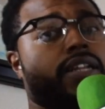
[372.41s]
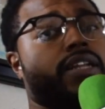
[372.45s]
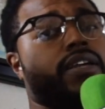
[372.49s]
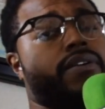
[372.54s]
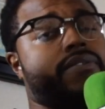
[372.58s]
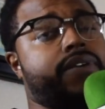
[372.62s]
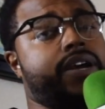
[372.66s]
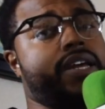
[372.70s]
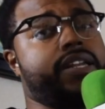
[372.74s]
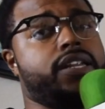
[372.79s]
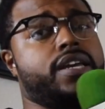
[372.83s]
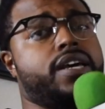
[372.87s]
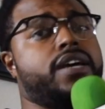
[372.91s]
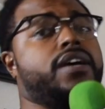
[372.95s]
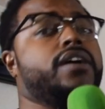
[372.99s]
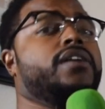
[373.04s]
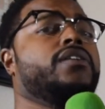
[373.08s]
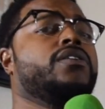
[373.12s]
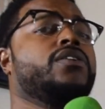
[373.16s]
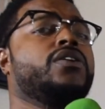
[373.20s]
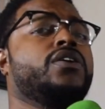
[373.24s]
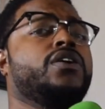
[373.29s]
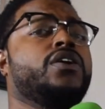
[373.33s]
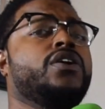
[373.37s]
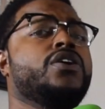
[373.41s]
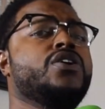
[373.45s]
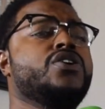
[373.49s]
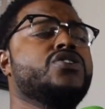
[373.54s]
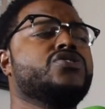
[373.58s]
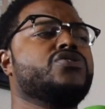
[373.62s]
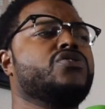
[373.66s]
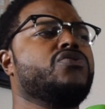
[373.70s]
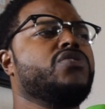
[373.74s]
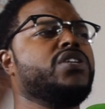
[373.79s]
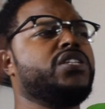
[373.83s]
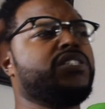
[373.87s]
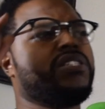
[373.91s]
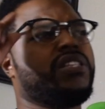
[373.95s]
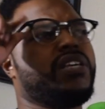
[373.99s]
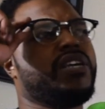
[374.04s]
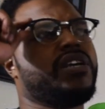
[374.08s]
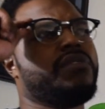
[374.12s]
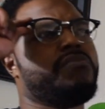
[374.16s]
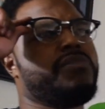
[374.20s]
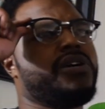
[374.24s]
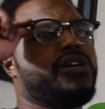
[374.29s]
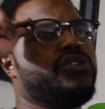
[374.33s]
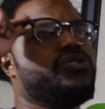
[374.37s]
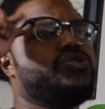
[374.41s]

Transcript: in right now. So let's think about